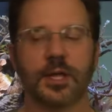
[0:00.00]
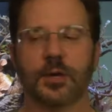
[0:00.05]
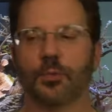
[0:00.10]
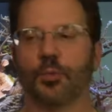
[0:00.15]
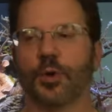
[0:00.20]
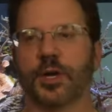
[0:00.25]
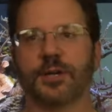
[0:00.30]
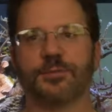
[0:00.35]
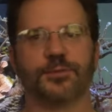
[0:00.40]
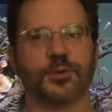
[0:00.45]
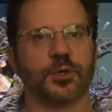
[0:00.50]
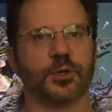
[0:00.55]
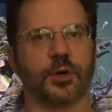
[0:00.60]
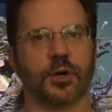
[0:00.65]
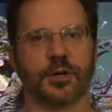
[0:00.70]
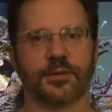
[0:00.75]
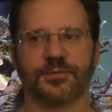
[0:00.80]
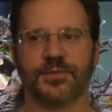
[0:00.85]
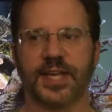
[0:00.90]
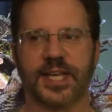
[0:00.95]
What if you're
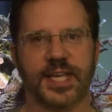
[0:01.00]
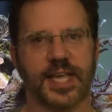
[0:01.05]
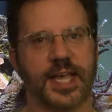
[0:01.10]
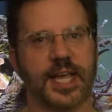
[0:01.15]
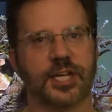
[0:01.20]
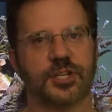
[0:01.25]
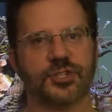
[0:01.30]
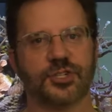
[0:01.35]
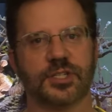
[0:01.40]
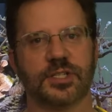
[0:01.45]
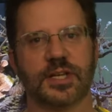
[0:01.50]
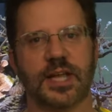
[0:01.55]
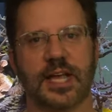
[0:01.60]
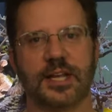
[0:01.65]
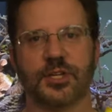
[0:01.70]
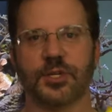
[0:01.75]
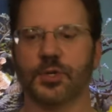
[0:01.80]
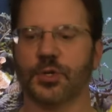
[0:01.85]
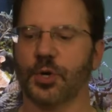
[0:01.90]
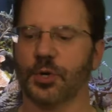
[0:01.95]
on vacation and
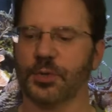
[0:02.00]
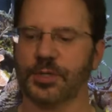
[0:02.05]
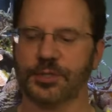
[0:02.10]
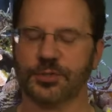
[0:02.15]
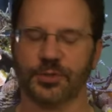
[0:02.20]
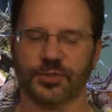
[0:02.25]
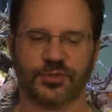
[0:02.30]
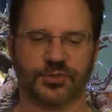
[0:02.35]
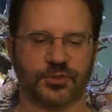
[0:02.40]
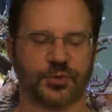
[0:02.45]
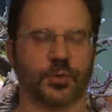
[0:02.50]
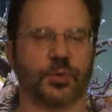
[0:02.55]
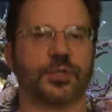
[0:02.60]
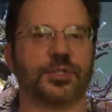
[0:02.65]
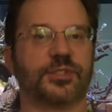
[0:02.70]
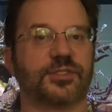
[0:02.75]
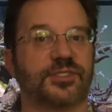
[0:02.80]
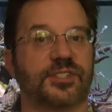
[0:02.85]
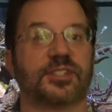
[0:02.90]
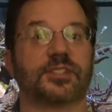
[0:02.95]
you go into a store and
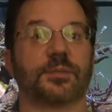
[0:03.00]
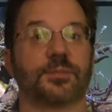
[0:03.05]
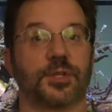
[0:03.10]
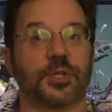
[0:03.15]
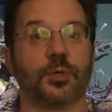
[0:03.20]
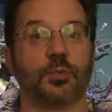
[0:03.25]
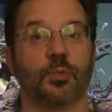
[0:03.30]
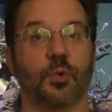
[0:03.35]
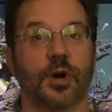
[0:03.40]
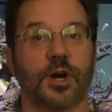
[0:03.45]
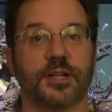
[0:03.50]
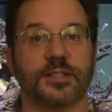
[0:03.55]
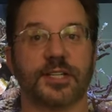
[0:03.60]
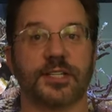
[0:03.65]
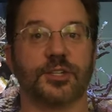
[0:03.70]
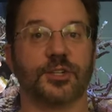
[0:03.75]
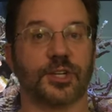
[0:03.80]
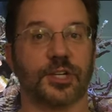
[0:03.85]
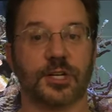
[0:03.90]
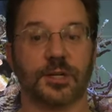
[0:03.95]
you see something you want and
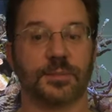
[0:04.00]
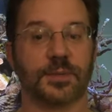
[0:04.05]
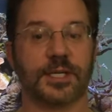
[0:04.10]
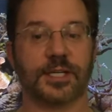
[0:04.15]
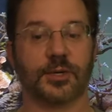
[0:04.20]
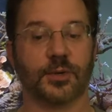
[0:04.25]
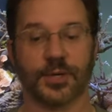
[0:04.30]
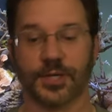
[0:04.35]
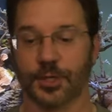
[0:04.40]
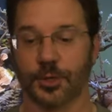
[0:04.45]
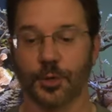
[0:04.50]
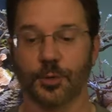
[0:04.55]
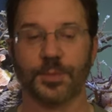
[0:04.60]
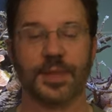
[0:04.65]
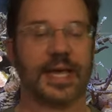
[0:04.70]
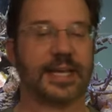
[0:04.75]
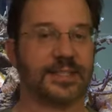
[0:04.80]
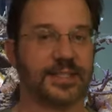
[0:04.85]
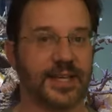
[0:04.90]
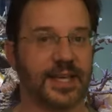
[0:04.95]
you're going to be going home
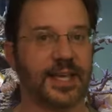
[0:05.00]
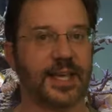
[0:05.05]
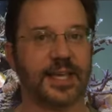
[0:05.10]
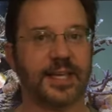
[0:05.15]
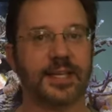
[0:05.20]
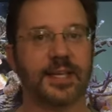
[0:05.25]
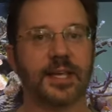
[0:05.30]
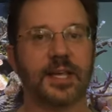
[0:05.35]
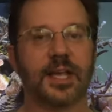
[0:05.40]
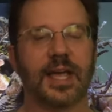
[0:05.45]
that day?